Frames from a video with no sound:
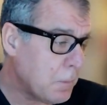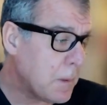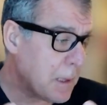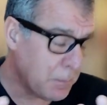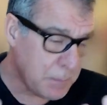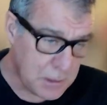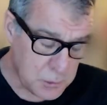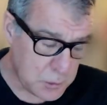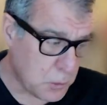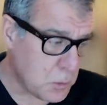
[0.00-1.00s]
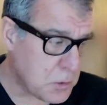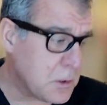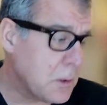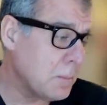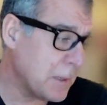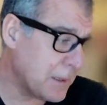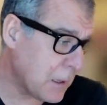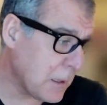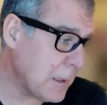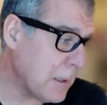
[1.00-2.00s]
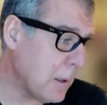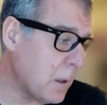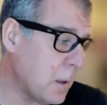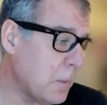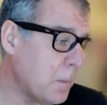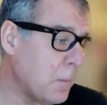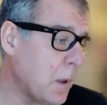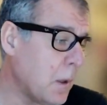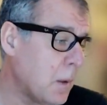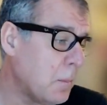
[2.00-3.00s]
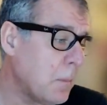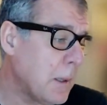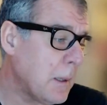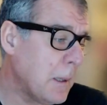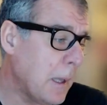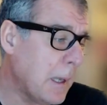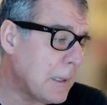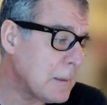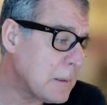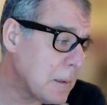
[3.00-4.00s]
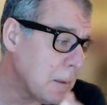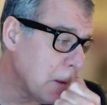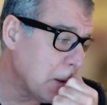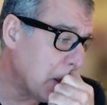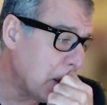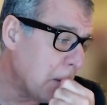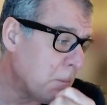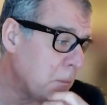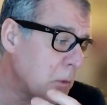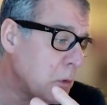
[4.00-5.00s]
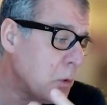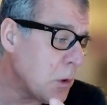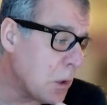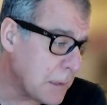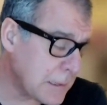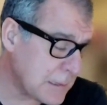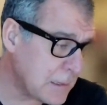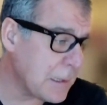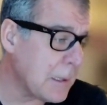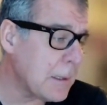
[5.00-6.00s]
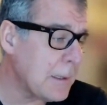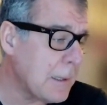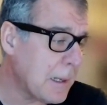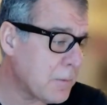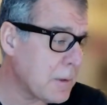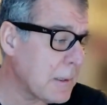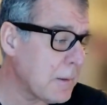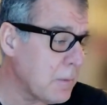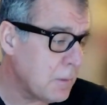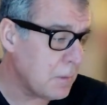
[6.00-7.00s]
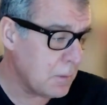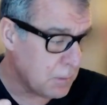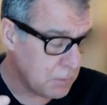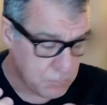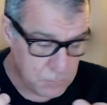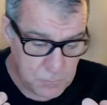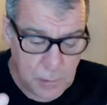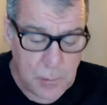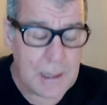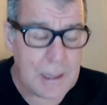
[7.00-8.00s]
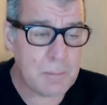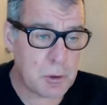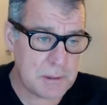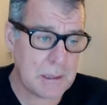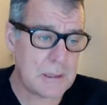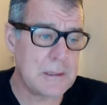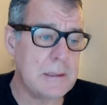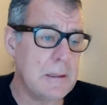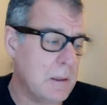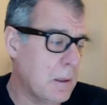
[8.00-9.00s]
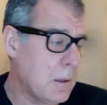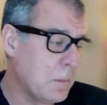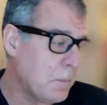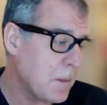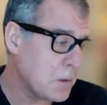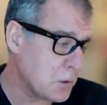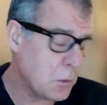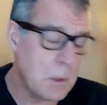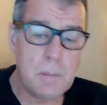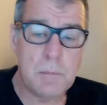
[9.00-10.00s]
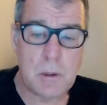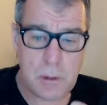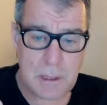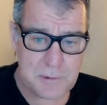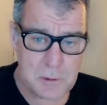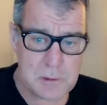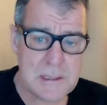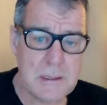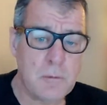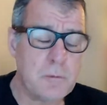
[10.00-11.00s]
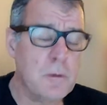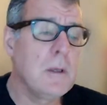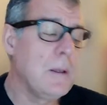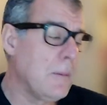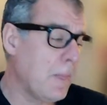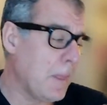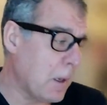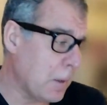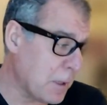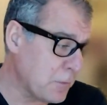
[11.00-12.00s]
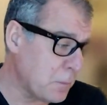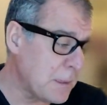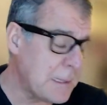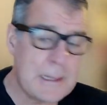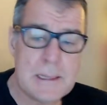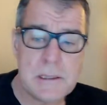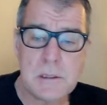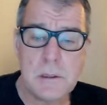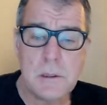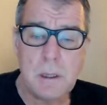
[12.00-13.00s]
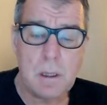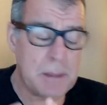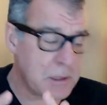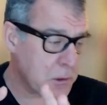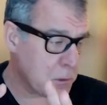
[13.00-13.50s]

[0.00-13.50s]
can be controlled, medically, and do not necessarily have a very high mortality. But look after yourself. Apart from medication, make sure